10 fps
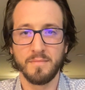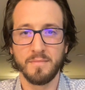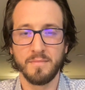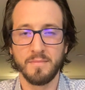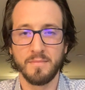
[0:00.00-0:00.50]

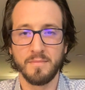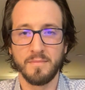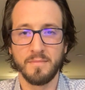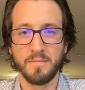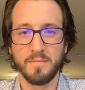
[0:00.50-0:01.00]

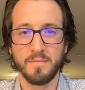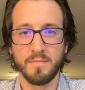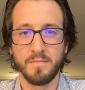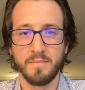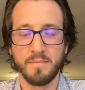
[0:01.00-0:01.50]

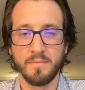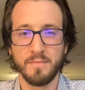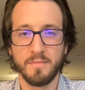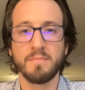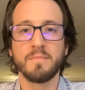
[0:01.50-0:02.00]

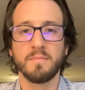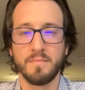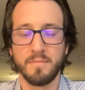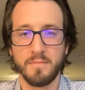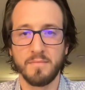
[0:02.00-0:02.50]

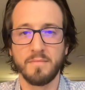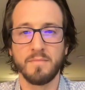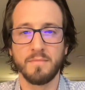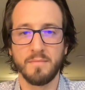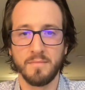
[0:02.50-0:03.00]

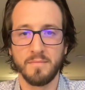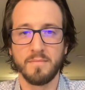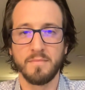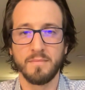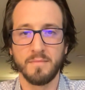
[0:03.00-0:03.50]

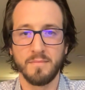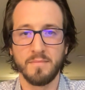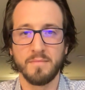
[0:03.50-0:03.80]
The person shown says nothing.